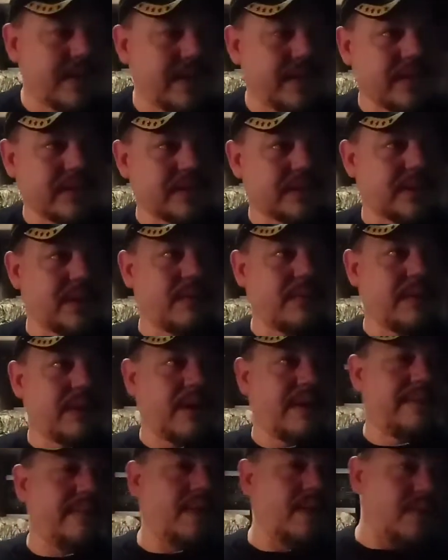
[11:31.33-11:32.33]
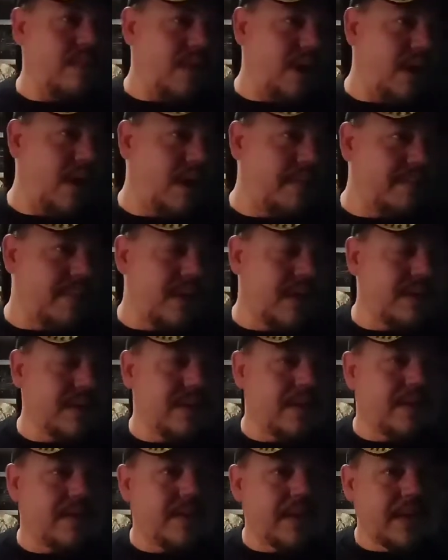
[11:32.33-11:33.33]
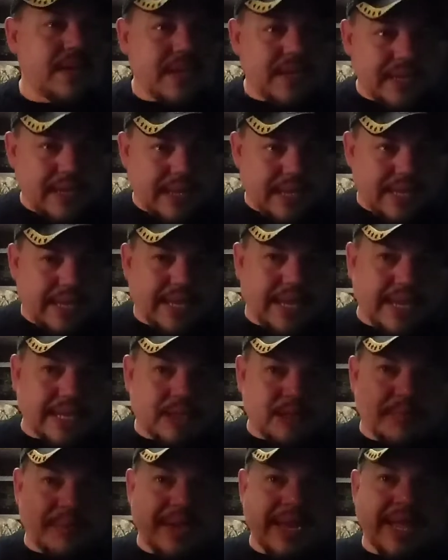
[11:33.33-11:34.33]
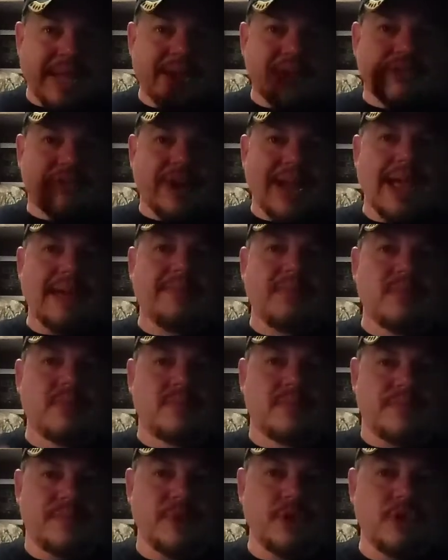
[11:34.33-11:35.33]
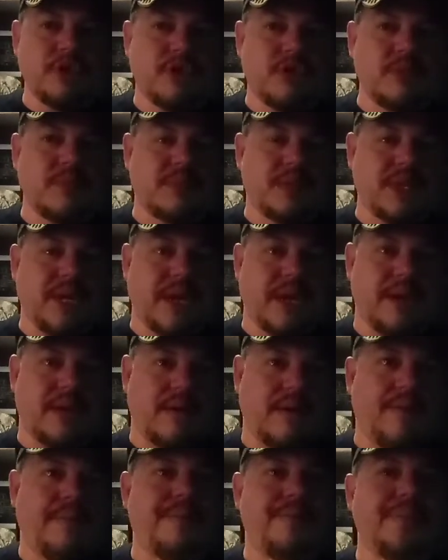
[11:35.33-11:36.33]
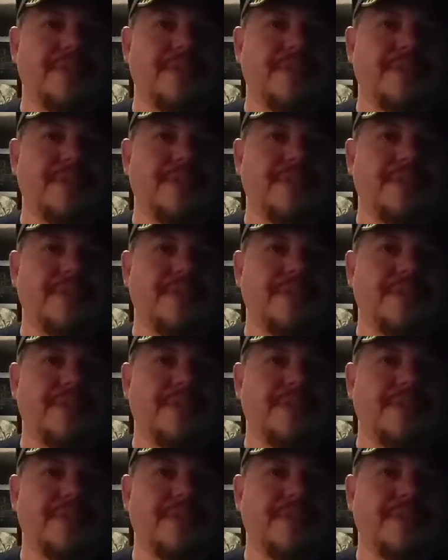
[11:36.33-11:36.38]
You can see whatever you want, but Expedite Travel YouTube channel.